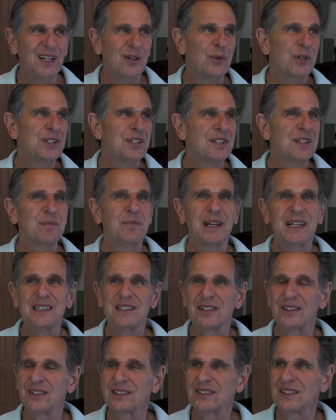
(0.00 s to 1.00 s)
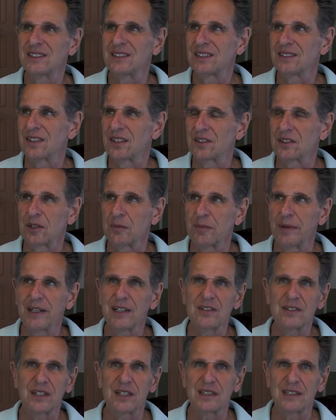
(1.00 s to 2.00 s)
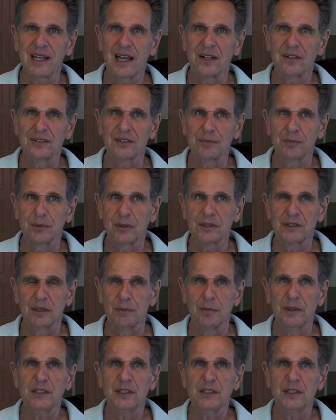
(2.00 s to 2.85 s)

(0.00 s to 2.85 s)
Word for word: which is amazing because this is a tremendously talented person,